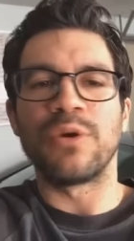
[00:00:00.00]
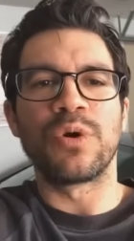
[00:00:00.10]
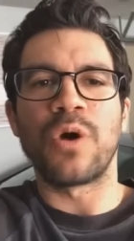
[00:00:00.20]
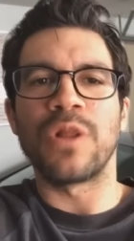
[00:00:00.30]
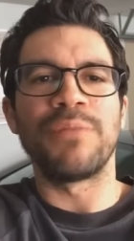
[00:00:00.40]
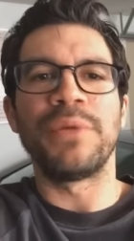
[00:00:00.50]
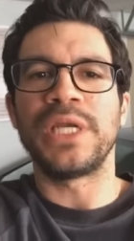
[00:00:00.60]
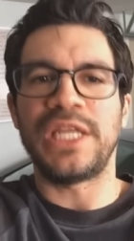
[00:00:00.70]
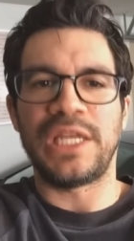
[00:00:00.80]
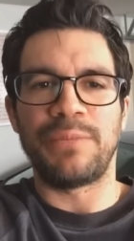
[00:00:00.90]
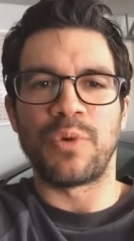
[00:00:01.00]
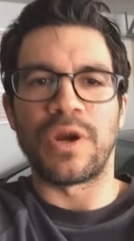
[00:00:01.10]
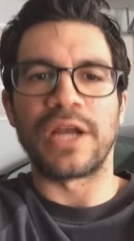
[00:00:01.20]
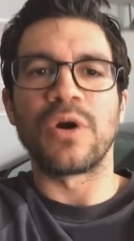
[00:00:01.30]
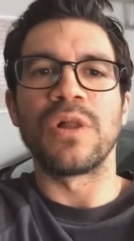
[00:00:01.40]
I don't call it money anymore.
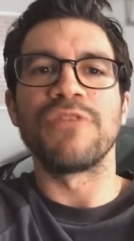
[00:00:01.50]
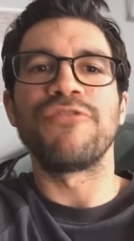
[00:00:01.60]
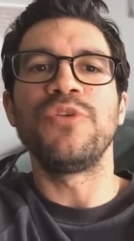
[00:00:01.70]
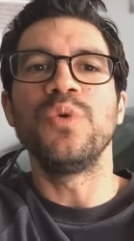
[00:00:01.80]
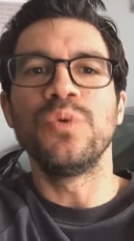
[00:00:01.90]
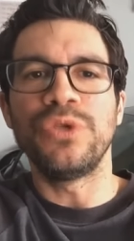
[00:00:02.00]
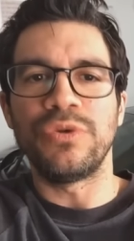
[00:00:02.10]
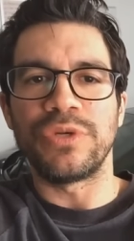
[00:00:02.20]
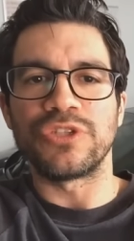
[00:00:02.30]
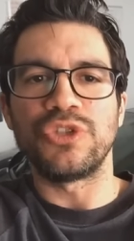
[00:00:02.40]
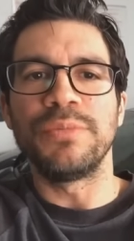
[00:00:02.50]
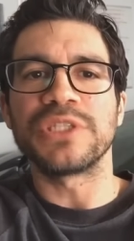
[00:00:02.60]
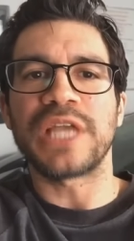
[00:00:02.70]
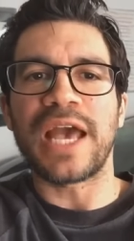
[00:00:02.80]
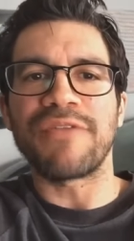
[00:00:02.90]
I call it fuel units. You
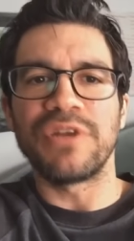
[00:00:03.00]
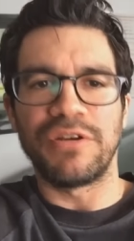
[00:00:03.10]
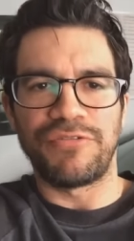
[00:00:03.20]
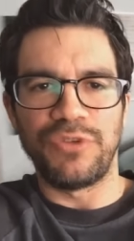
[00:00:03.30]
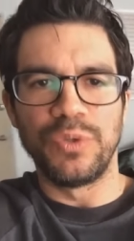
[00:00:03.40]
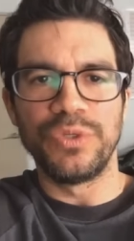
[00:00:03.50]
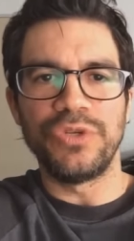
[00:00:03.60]
must have enough fuel